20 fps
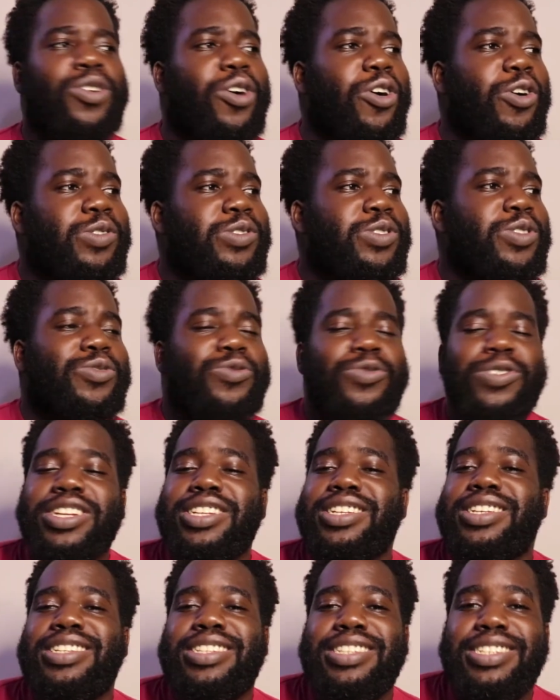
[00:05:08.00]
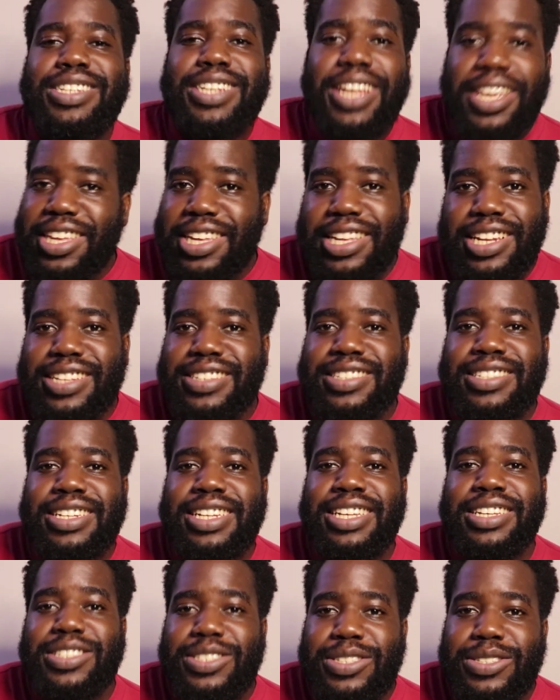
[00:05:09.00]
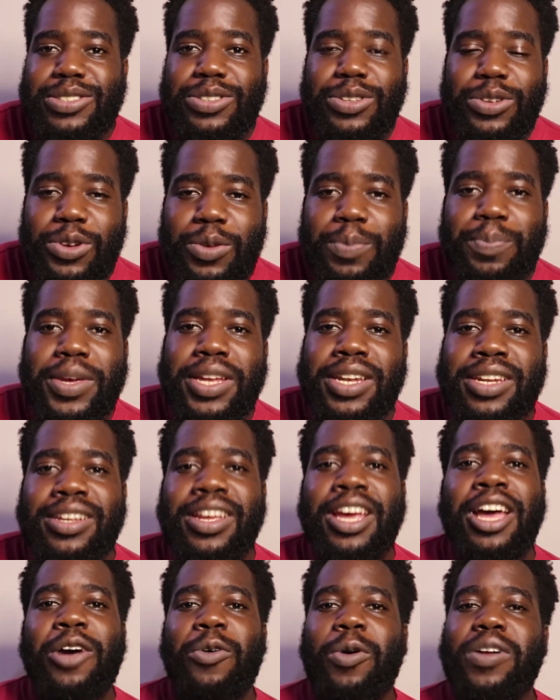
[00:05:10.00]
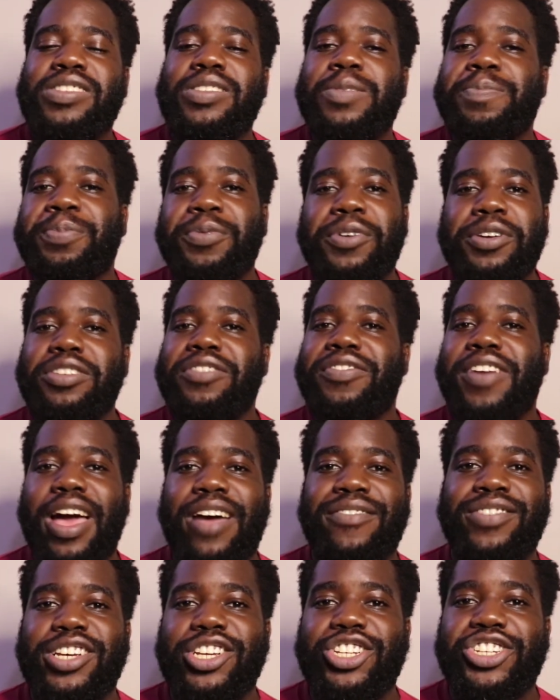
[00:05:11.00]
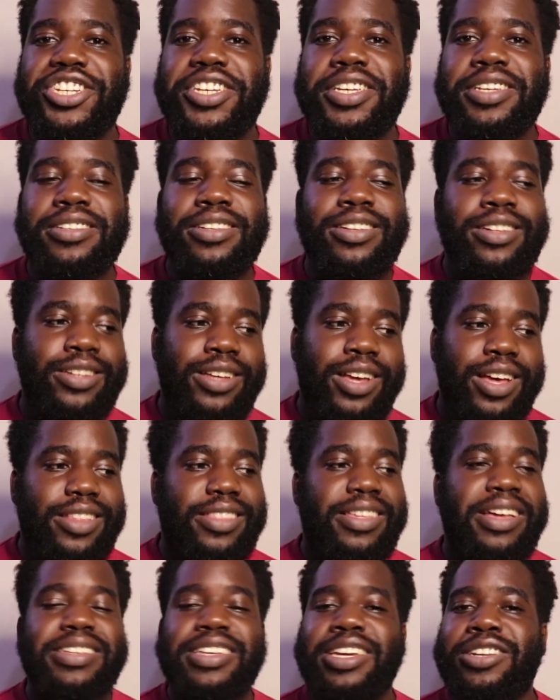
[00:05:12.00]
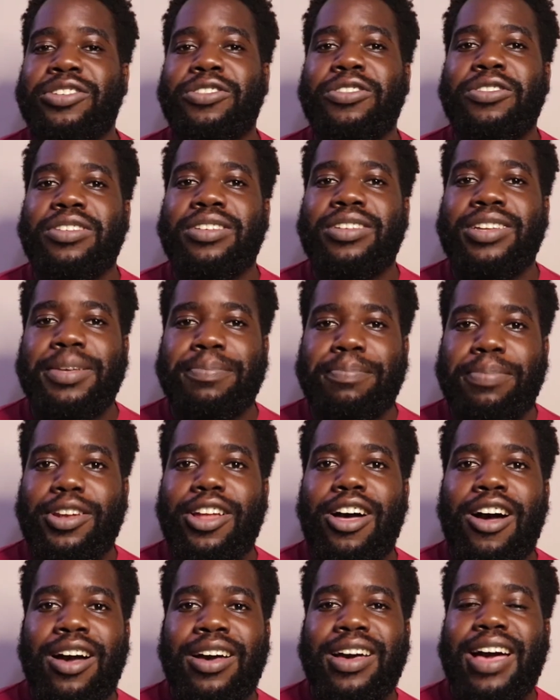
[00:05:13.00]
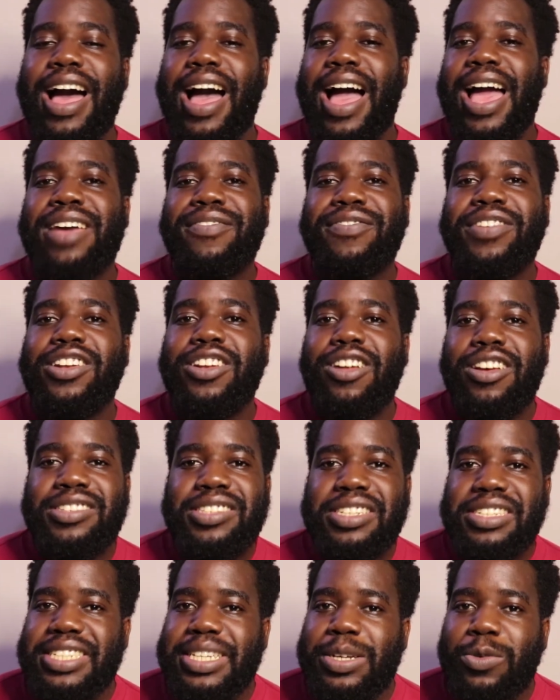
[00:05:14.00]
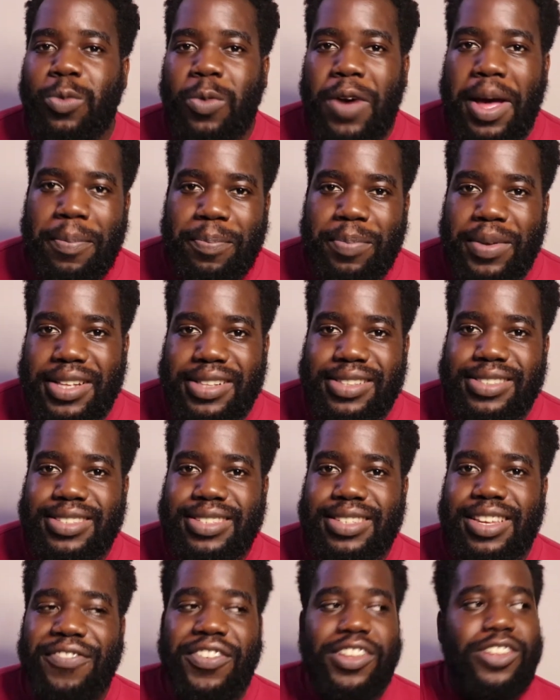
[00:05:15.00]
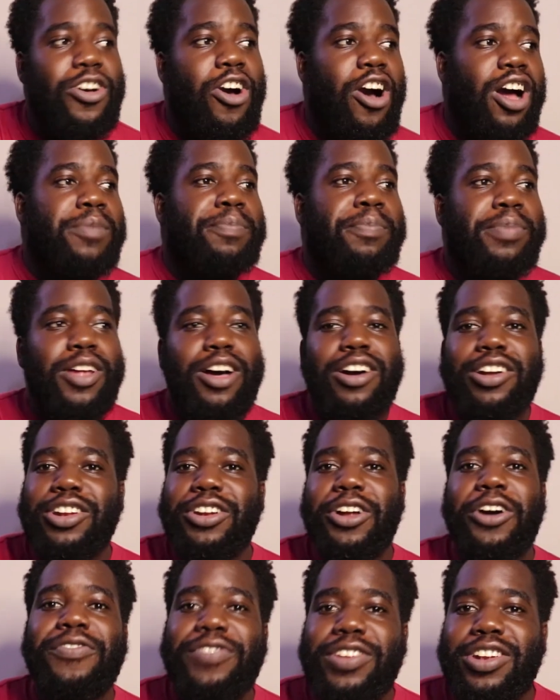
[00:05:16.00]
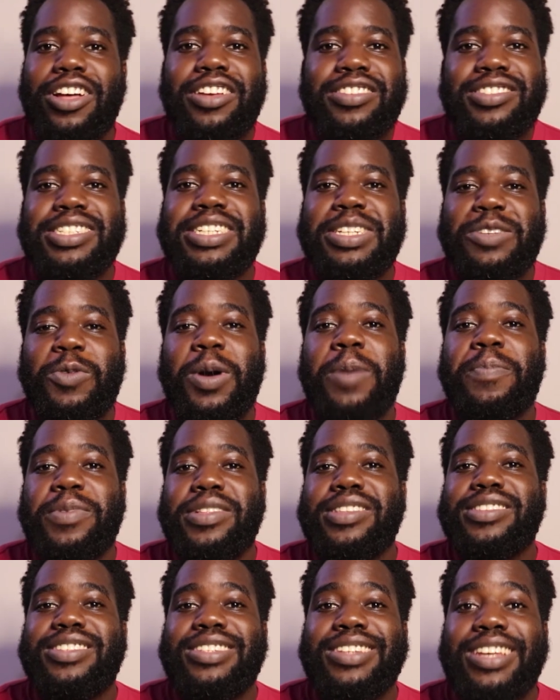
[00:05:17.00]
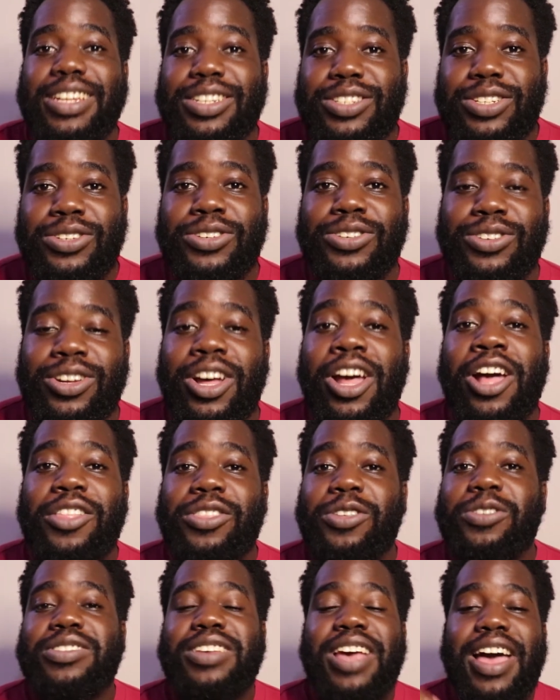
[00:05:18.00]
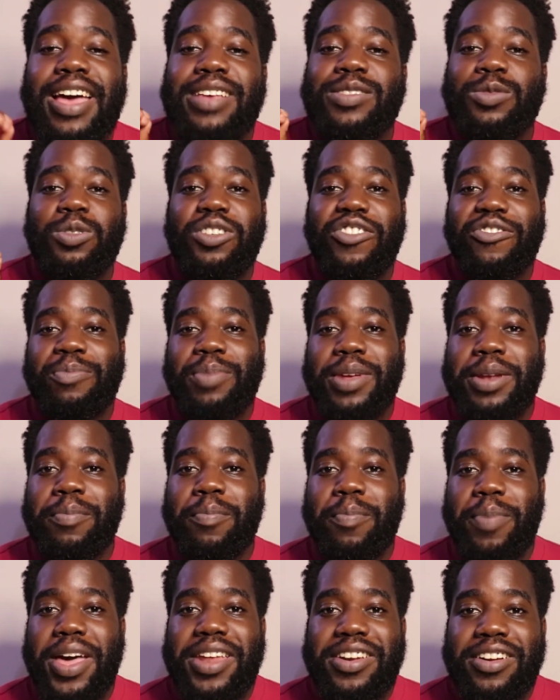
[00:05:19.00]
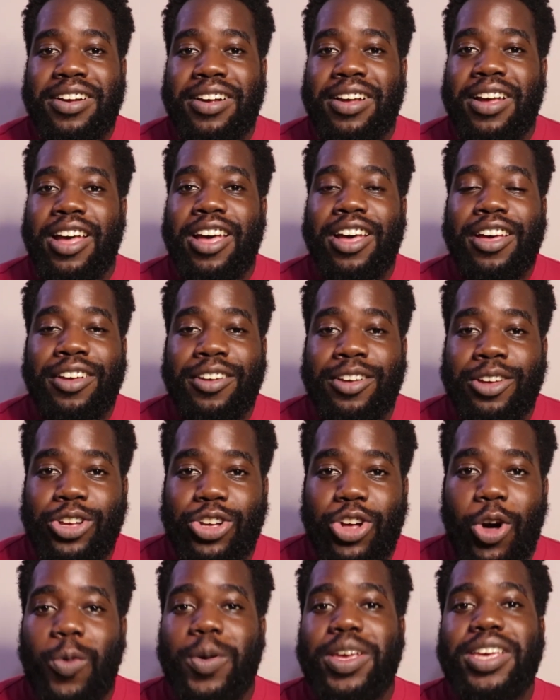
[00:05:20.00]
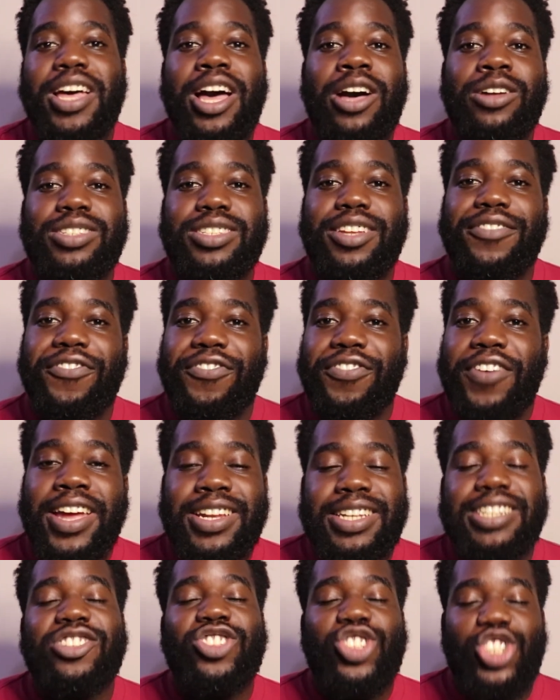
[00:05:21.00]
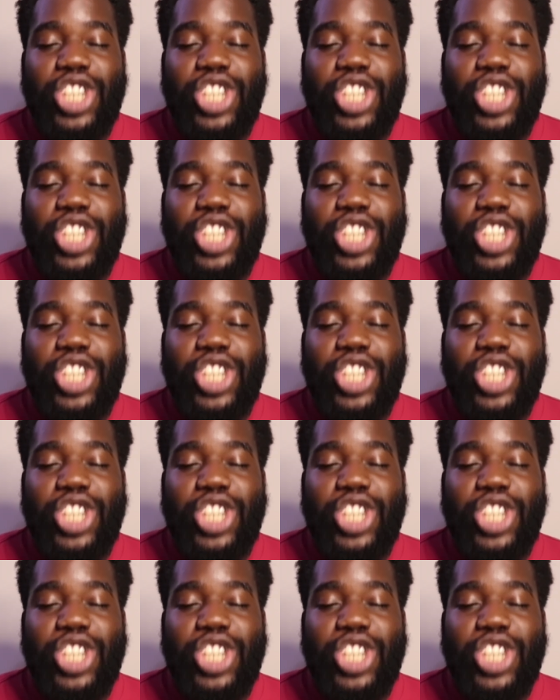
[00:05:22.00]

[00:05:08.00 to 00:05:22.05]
were also ridiculously stupid. What's the point of having a shield that can only block high velocity weapons if it can't block low velocity weapons? Dude, those guys would have been better going out to fight in